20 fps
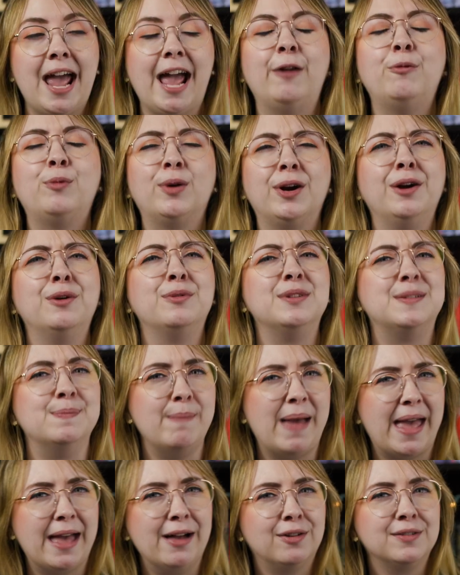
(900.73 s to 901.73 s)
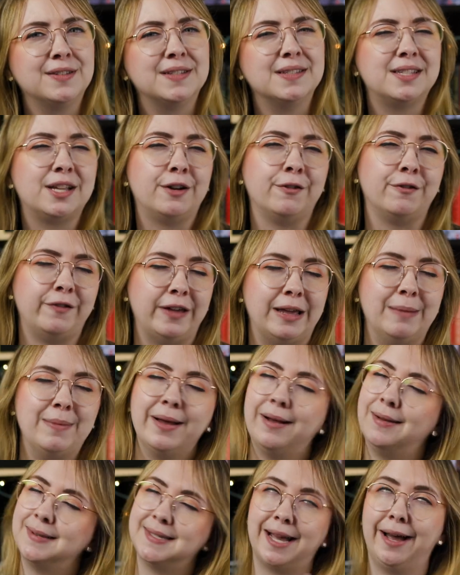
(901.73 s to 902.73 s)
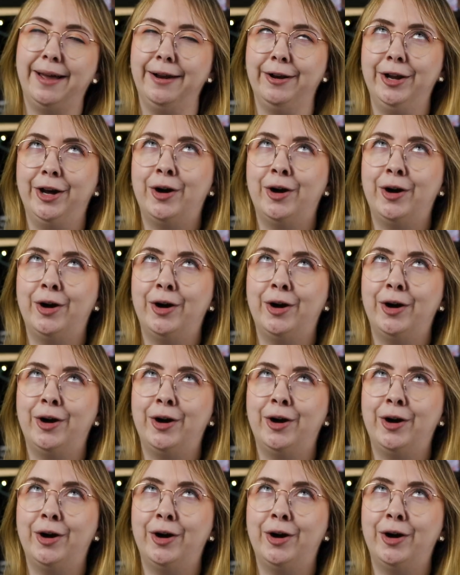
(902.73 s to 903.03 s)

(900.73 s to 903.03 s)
and where it was males instead of females. I don't